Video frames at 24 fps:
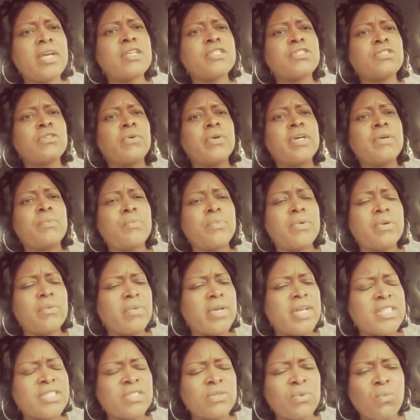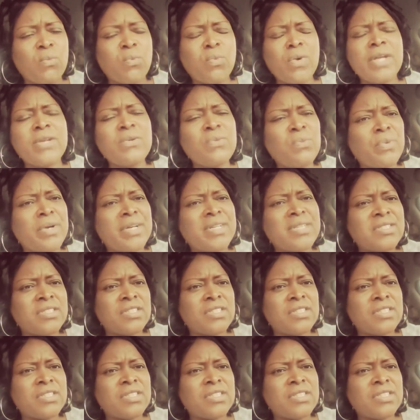So it, it's a win win